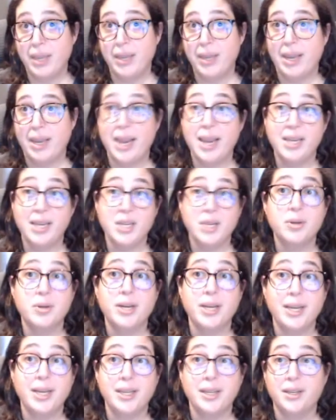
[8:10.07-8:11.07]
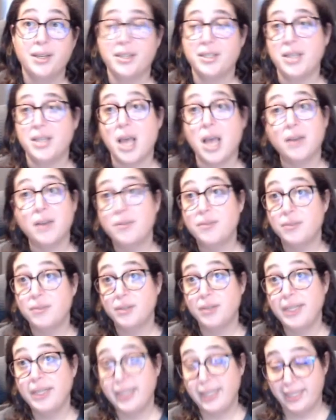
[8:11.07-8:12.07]
and you are either not
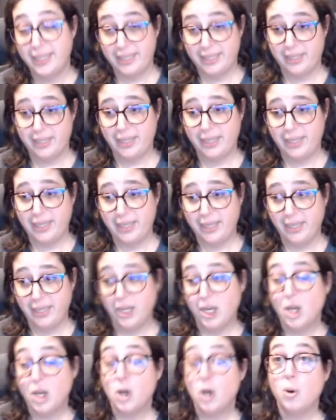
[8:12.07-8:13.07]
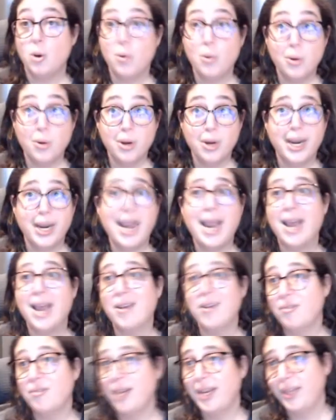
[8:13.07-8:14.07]
fully listening or
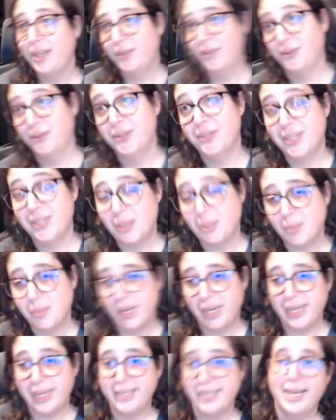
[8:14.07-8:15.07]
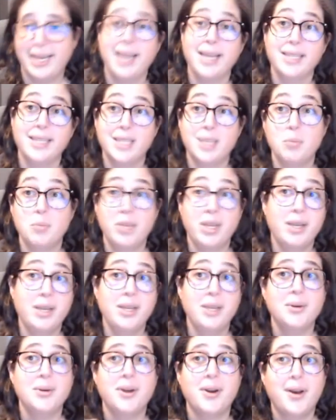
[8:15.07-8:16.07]
halfway through somebody saying something,
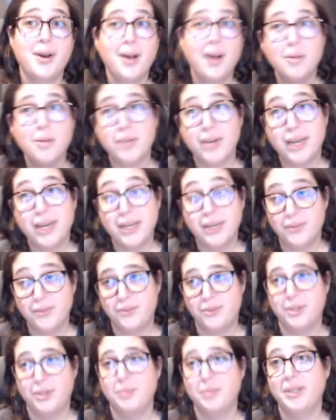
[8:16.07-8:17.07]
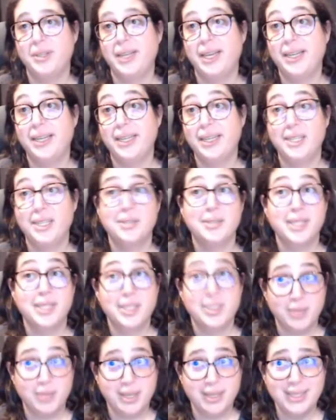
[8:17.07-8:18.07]
you were already formulating your
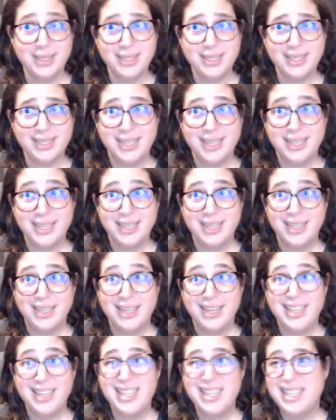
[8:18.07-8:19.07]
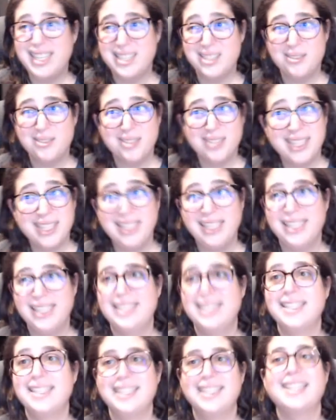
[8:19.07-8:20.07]
response and you didn't really
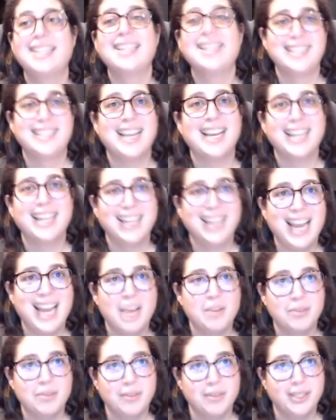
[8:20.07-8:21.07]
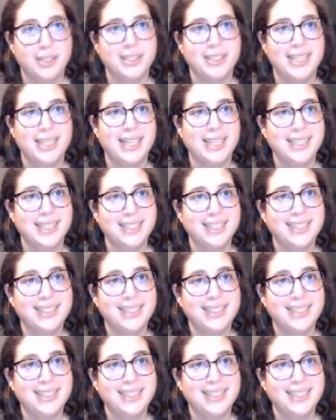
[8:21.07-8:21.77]
listen to the second half of their sentence?